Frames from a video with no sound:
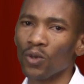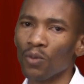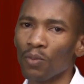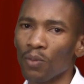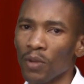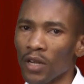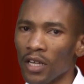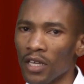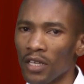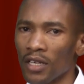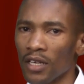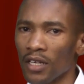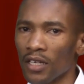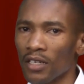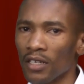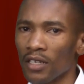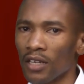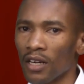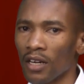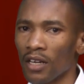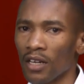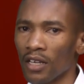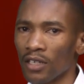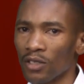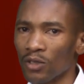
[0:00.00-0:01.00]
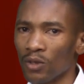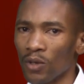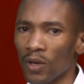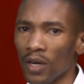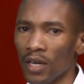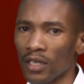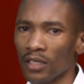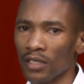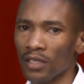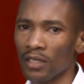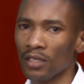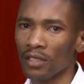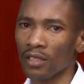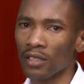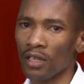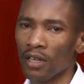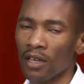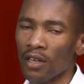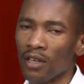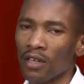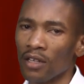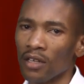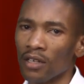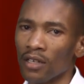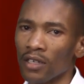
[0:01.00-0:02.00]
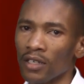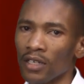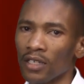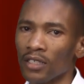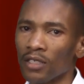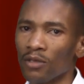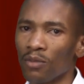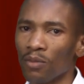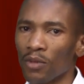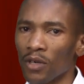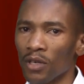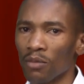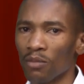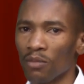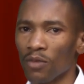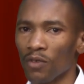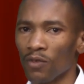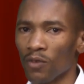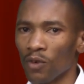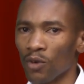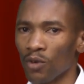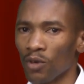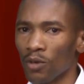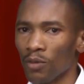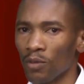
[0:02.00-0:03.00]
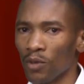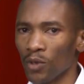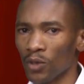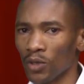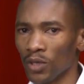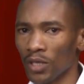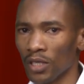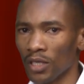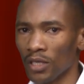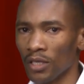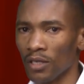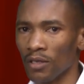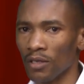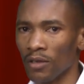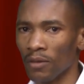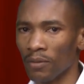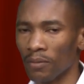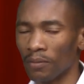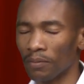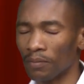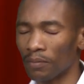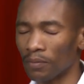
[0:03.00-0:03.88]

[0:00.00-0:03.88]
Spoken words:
so plain and clear to us. Let us pray before we proceed.